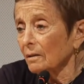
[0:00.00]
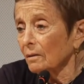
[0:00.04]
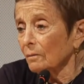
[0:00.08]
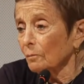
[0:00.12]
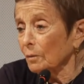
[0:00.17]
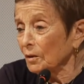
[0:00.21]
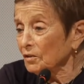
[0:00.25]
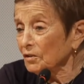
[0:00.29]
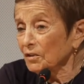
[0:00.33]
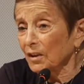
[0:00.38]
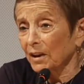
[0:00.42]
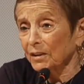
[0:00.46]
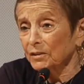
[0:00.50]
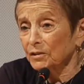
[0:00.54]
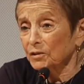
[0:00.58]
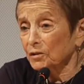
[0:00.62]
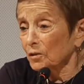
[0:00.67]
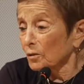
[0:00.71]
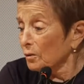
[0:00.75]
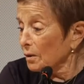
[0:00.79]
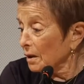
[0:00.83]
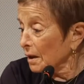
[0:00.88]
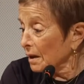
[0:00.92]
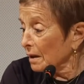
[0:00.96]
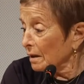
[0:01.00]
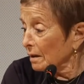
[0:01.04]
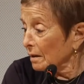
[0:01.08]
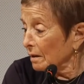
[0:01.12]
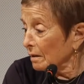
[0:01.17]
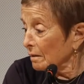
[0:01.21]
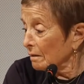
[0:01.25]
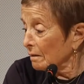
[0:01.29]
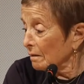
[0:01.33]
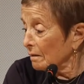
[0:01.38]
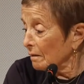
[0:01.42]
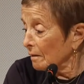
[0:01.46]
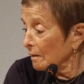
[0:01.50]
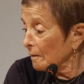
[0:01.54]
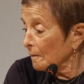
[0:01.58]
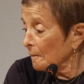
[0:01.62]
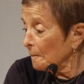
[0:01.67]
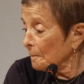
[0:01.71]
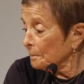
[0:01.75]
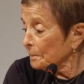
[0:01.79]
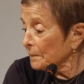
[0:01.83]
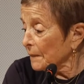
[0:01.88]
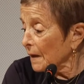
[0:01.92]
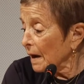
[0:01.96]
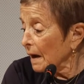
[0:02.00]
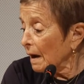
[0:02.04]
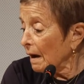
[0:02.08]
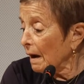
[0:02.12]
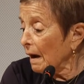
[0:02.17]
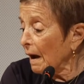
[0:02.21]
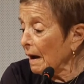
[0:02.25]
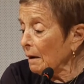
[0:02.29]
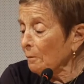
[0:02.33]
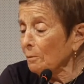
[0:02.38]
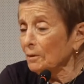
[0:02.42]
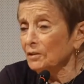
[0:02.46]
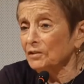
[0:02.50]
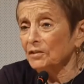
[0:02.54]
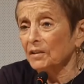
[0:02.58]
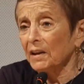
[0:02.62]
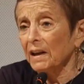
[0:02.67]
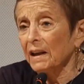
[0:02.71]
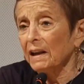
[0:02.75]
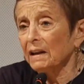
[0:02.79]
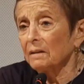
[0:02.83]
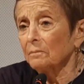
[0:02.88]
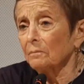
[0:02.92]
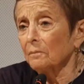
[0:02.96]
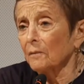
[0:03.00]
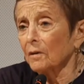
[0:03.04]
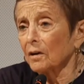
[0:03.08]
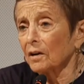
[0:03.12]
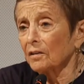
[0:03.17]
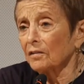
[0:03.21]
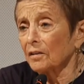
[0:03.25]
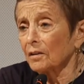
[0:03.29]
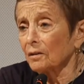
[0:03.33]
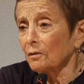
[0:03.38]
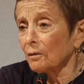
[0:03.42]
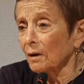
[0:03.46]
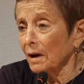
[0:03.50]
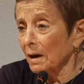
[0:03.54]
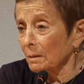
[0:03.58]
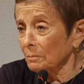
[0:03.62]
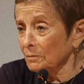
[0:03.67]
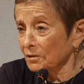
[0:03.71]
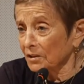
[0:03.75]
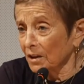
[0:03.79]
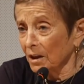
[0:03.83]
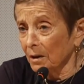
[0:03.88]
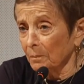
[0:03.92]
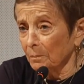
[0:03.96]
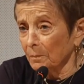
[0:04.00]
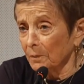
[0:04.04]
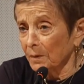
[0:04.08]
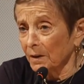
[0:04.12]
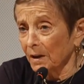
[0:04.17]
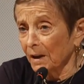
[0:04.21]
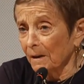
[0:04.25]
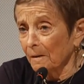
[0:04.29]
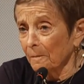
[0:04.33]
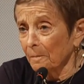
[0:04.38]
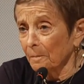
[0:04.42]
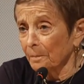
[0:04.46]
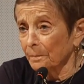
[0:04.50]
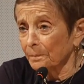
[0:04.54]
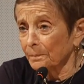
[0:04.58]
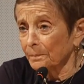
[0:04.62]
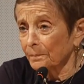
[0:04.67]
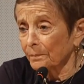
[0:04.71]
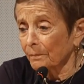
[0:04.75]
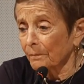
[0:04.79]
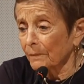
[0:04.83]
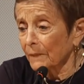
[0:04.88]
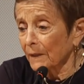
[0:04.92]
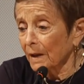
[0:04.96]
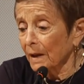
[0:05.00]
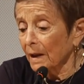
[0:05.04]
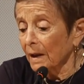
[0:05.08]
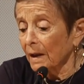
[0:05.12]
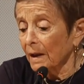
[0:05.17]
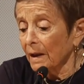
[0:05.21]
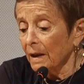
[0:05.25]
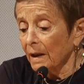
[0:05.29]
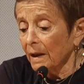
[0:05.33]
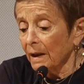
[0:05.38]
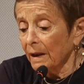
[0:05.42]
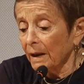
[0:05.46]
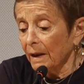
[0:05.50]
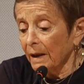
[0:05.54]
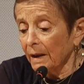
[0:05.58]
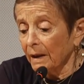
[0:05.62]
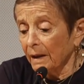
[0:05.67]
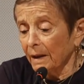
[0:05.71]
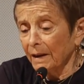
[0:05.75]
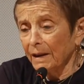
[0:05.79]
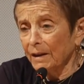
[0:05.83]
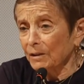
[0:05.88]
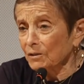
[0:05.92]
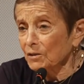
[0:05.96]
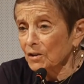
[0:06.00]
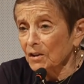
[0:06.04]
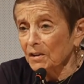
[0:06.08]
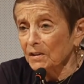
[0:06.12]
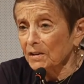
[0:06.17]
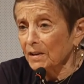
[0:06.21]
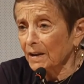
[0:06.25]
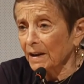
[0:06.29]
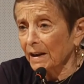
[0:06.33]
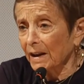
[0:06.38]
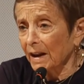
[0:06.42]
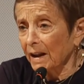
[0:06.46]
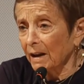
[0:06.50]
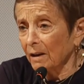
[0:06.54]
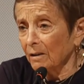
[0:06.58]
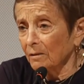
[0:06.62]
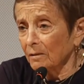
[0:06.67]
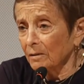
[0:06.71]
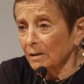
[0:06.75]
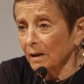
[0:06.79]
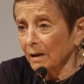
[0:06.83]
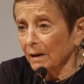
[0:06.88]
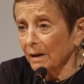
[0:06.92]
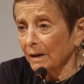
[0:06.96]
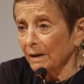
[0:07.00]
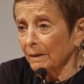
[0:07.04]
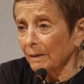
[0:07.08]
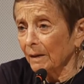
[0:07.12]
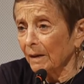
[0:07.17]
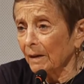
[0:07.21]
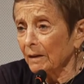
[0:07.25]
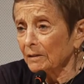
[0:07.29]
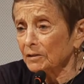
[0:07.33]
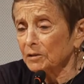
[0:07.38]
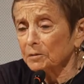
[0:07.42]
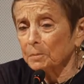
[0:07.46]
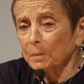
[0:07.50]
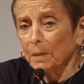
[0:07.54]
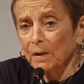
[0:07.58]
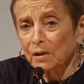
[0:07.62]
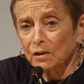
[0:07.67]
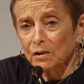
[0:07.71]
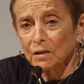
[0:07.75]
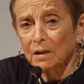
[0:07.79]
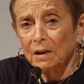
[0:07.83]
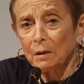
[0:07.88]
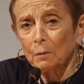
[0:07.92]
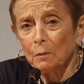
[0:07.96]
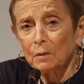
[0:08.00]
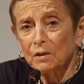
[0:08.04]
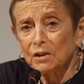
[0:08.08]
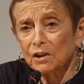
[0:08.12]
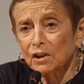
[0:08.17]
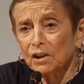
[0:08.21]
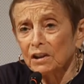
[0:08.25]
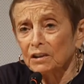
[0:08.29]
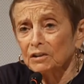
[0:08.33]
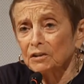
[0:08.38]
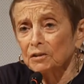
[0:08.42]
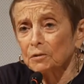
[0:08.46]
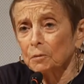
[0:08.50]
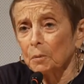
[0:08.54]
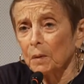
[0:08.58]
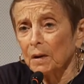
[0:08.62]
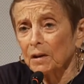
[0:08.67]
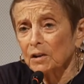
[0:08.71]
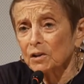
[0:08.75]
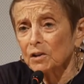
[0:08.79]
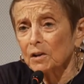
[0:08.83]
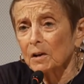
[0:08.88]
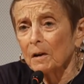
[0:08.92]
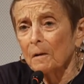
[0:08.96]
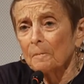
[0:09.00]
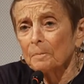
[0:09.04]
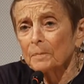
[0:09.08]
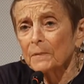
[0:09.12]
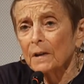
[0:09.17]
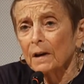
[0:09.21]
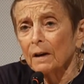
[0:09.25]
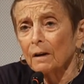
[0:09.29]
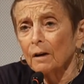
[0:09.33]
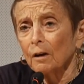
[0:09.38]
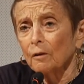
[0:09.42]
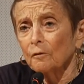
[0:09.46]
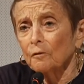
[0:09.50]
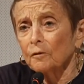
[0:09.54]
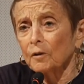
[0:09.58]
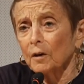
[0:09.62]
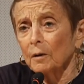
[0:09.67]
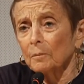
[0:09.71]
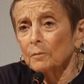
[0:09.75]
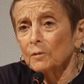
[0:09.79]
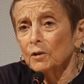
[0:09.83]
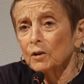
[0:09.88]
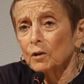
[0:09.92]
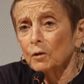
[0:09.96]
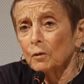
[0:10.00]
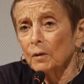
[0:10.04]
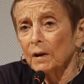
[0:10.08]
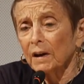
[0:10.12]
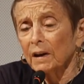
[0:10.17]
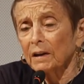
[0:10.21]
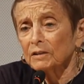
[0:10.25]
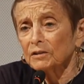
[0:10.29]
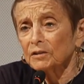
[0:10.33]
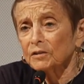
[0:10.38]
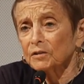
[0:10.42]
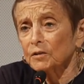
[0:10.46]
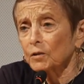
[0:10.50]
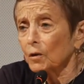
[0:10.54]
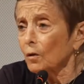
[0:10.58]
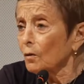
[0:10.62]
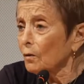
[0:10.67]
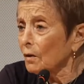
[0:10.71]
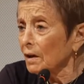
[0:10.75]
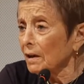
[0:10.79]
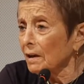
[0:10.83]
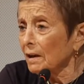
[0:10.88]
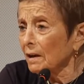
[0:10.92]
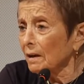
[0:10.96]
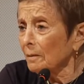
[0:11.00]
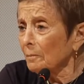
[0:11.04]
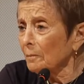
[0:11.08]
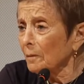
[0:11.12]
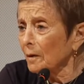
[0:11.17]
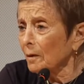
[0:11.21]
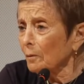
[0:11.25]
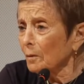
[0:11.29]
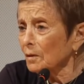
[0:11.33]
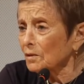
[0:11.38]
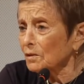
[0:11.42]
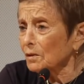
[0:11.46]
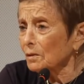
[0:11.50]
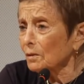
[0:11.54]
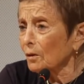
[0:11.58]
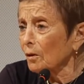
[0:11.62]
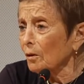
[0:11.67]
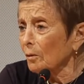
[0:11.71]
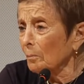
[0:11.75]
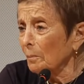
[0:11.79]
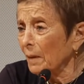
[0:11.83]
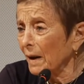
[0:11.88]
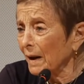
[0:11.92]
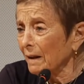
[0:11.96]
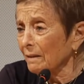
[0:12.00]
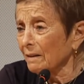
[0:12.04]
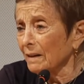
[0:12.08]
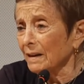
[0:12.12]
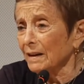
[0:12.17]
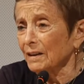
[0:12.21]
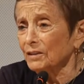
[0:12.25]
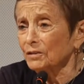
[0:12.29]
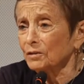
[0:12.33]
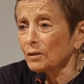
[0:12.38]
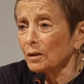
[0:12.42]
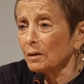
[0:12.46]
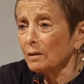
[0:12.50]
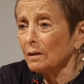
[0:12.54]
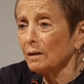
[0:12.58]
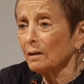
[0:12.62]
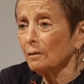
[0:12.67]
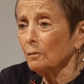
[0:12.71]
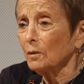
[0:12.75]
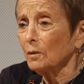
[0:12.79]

West Side Story. I was in Martha Graham's company, itching to get out, especially when she switched from doing story, what you call ballets or